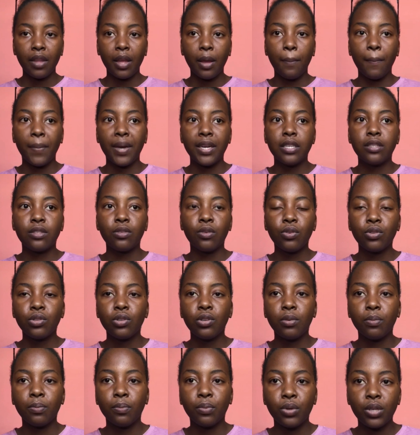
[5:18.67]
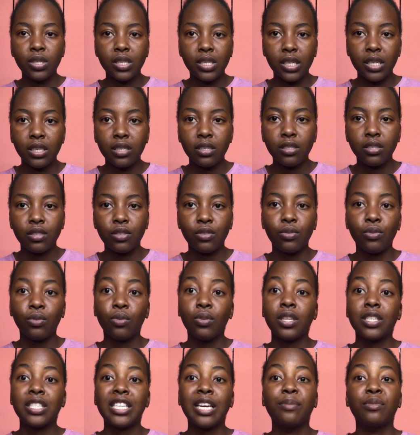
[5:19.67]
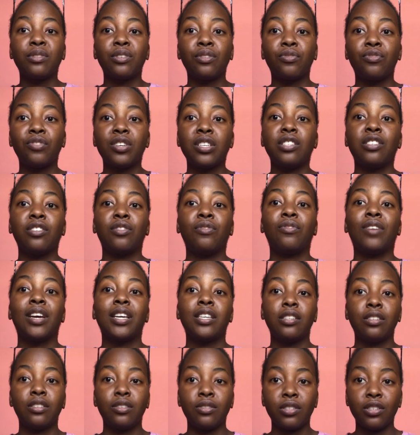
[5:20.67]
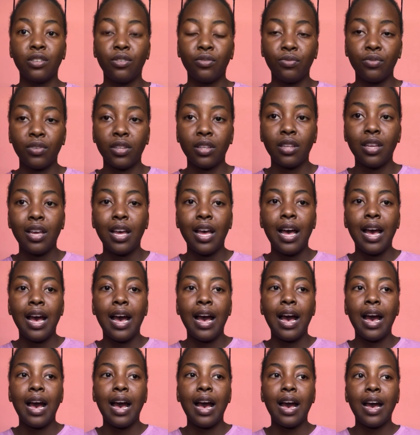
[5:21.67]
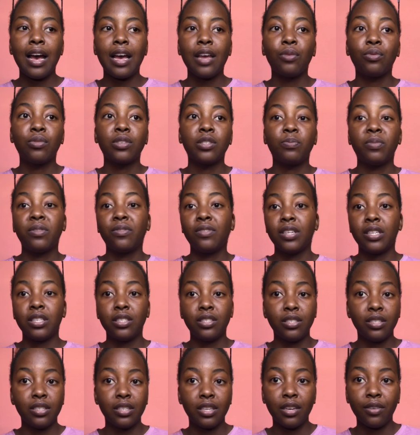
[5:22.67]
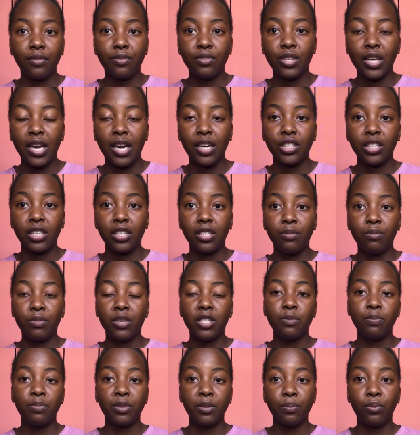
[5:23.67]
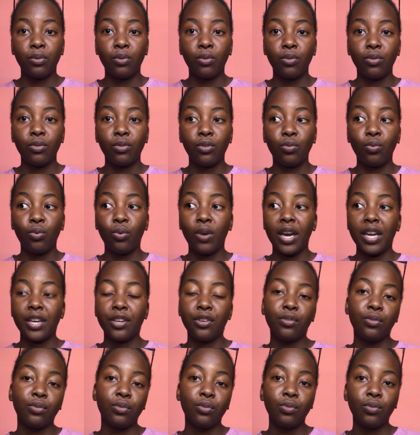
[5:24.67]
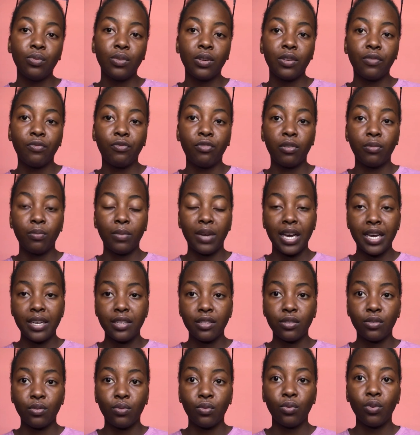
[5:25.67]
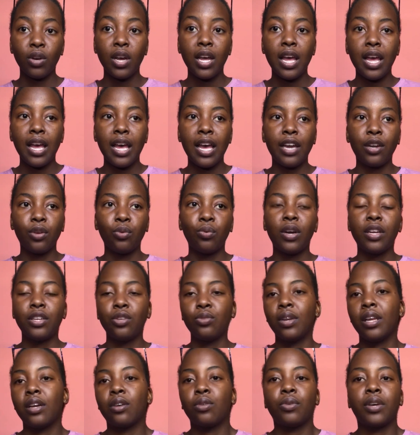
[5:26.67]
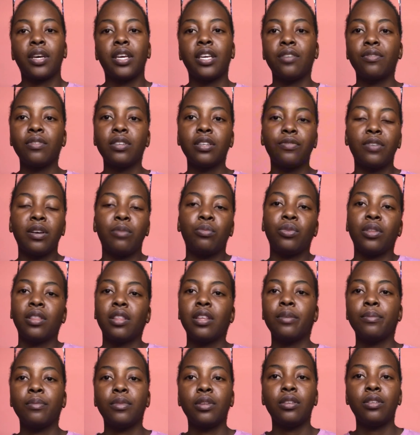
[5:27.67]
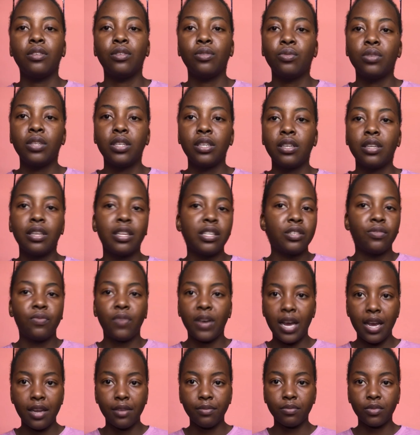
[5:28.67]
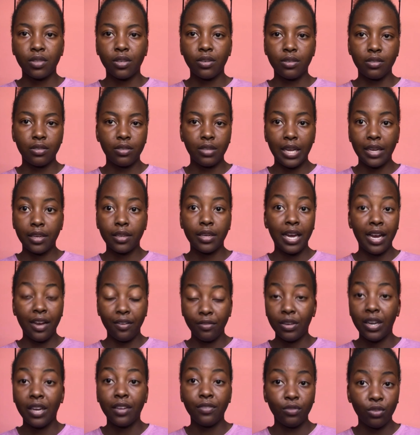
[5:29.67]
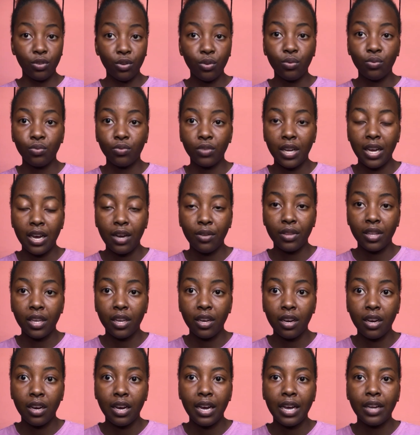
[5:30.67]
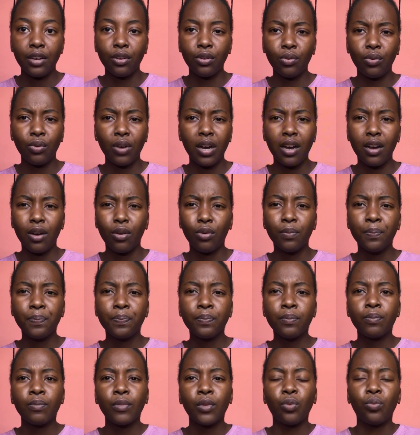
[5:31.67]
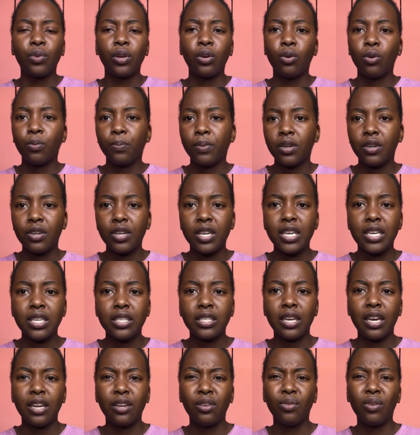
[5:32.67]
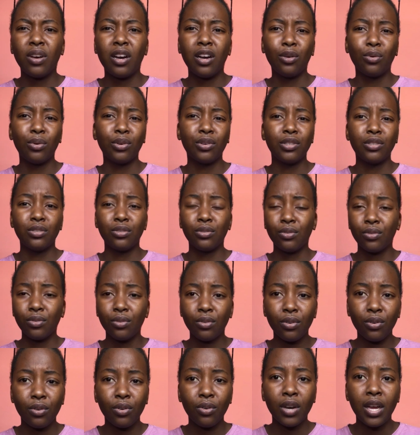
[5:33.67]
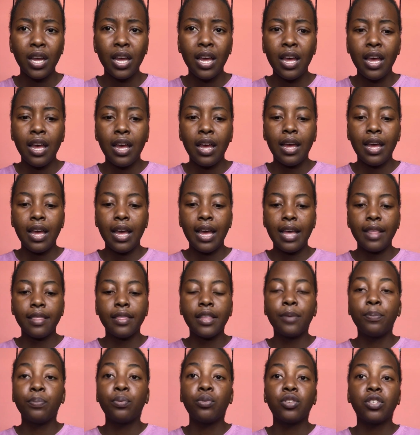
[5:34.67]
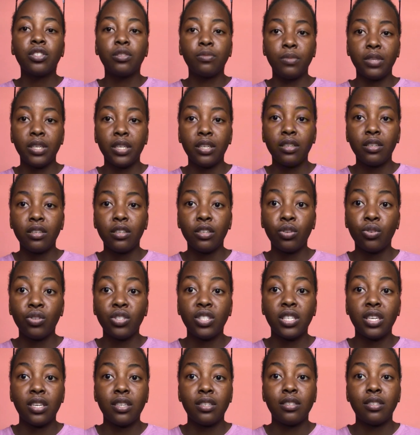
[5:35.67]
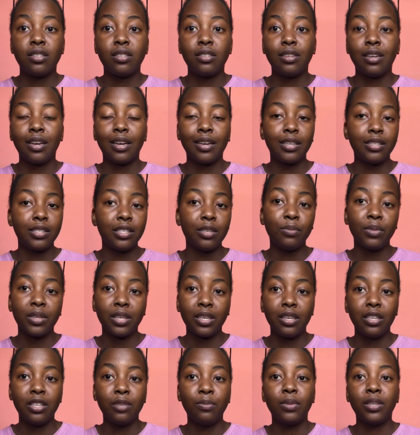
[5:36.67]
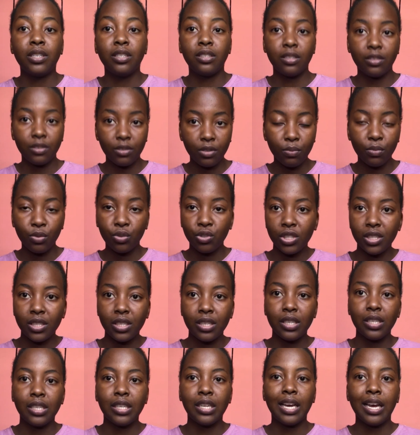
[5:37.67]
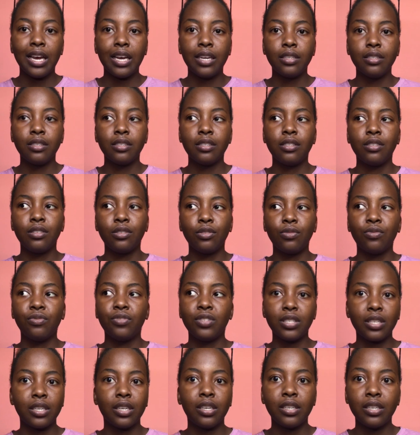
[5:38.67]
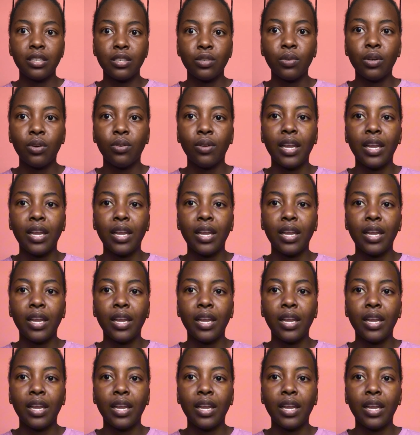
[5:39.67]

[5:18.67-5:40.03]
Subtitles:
But it's also important to know the types of friends you're finding yourself with. I was privileged enough to actually meet people who I knew from high school, and who I knew, like, okay, even if I'm with them in uni, it's fine, because like I've known how they are, I know how we operate, I know how we're going to grow, and they push me, not just academically but emotionally and physically as well.